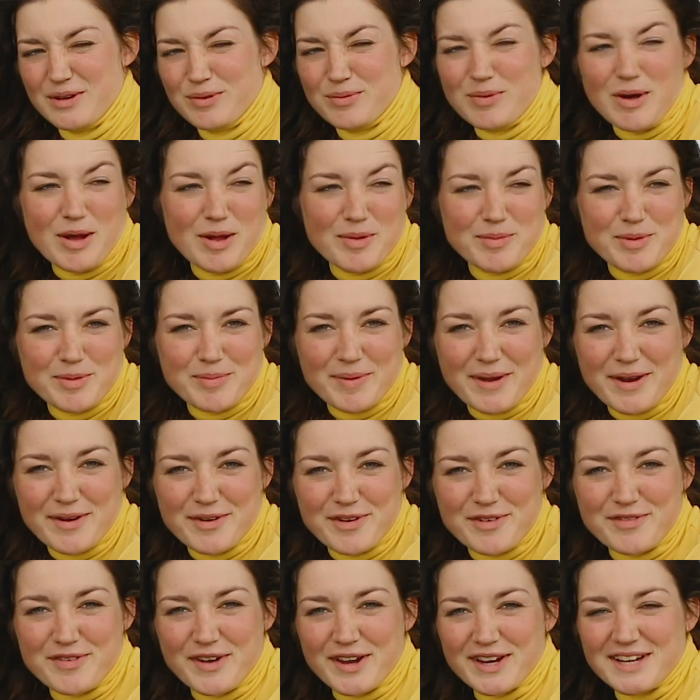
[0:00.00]
Well, it'd be
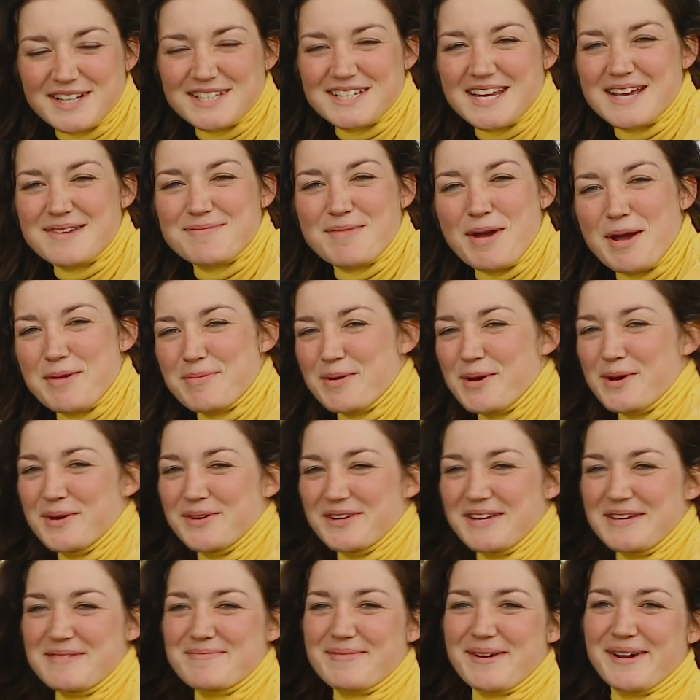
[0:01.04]
better if I could take my
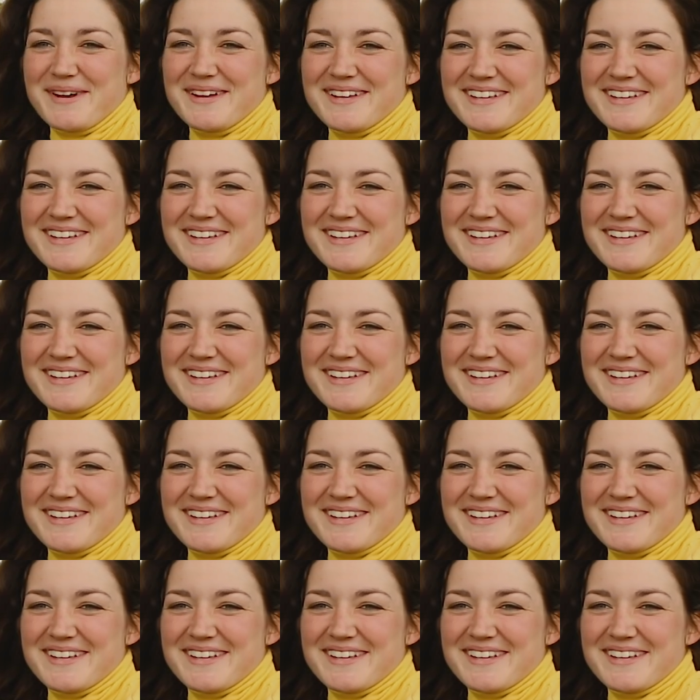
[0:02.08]
pony, but